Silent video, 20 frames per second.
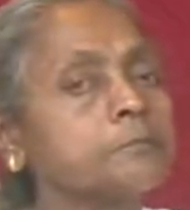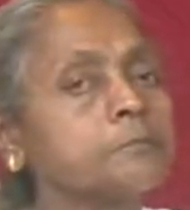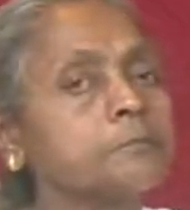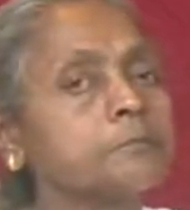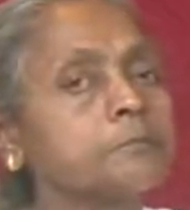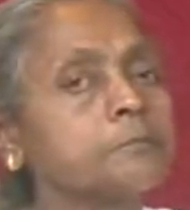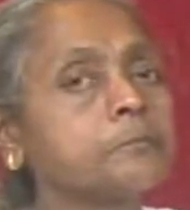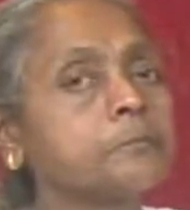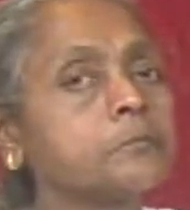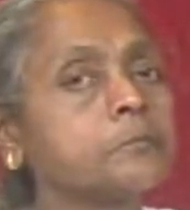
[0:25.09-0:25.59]

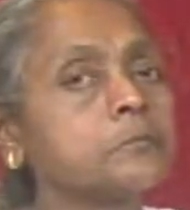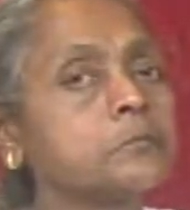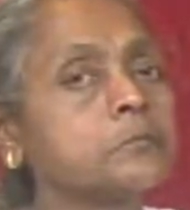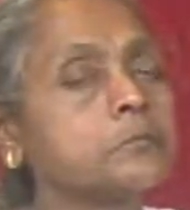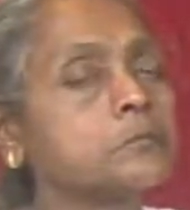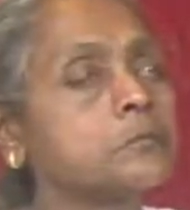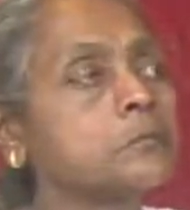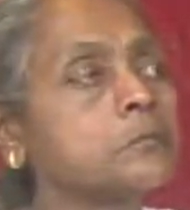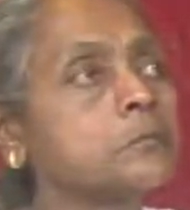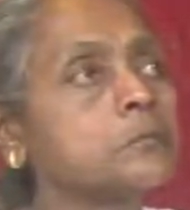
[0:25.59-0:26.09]

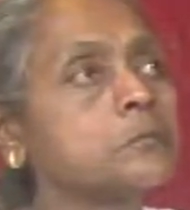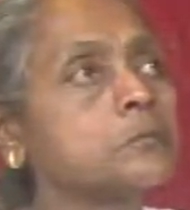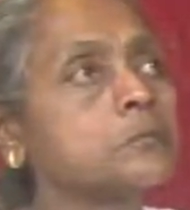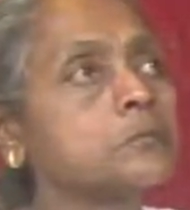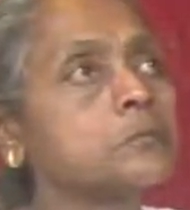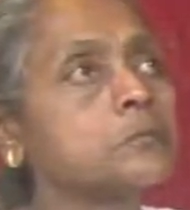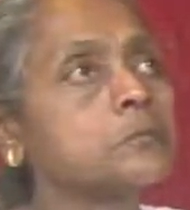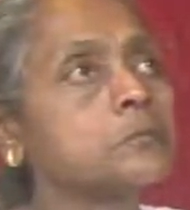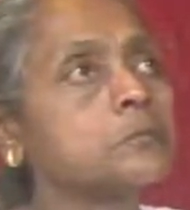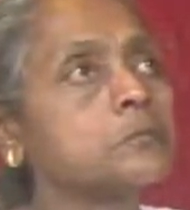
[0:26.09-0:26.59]

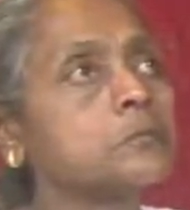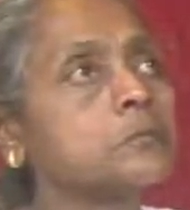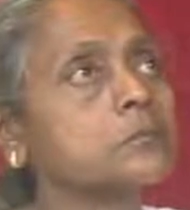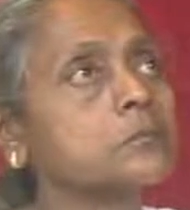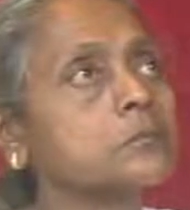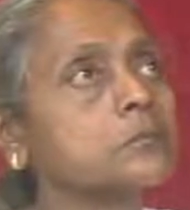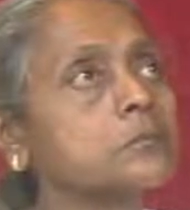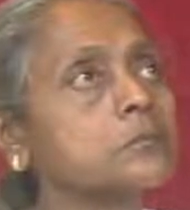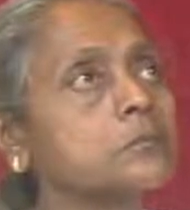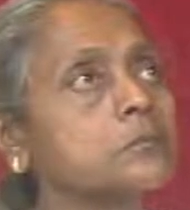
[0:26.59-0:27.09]

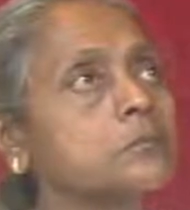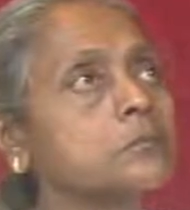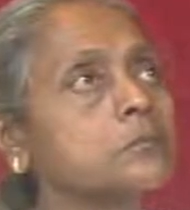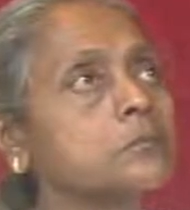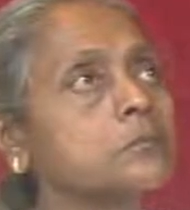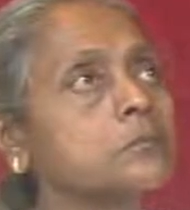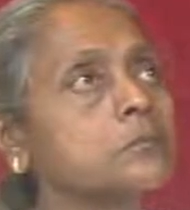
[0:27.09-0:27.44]
[no speech]